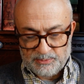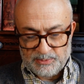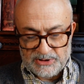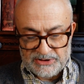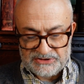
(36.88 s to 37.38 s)

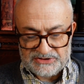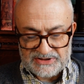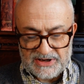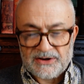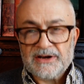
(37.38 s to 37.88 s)
but
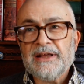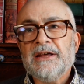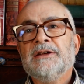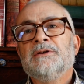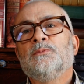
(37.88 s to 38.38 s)

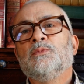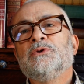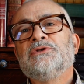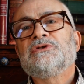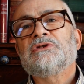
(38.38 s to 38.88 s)
I
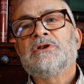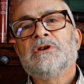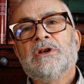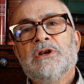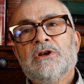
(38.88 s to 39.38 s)
was
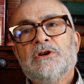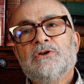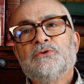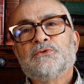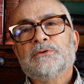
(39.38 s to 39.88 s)

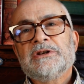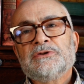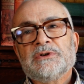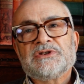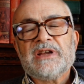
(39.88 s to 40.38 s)
trying
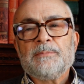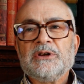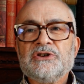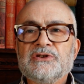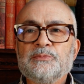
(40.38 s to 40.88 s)
to
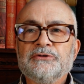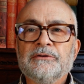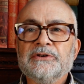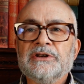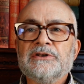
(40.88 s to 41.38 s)
establish the
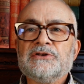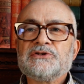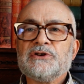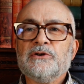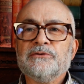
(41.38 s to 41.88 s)
provenance
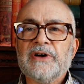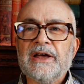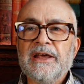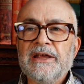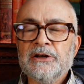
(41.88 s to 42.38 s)
of
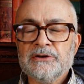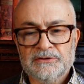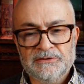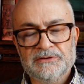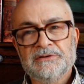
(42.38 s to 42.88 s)
a
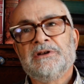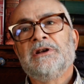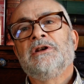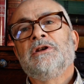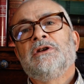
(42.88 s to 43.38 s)

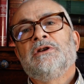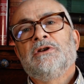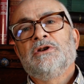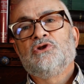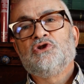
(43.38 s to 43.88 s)

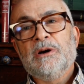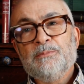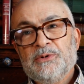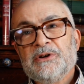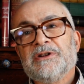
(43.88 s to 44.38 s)

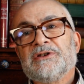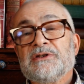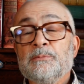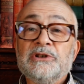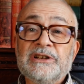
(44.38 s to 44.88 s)
jumper that
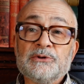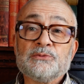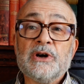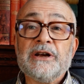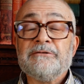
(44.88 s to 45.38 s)
somebody was
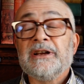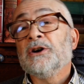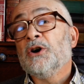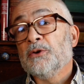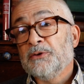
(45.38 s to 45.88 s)
wearing
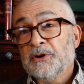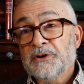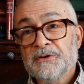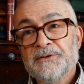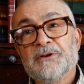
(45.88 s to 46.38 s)
on
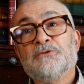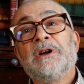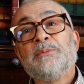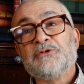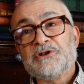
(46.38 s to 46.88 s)
the
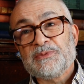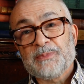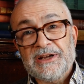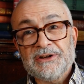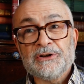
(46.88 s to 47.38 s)
Great British
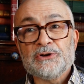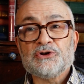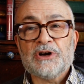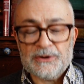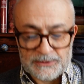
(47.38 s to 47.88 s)
Baking
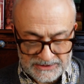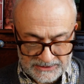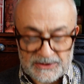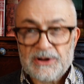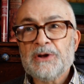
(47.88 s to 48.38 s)
Show
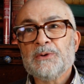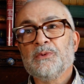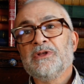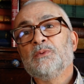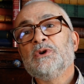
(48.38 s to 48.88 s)

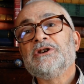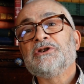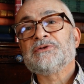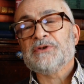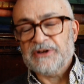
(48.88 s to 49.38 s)
with the word
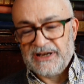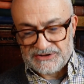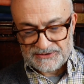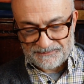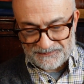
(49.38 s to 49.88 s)
Oz on it.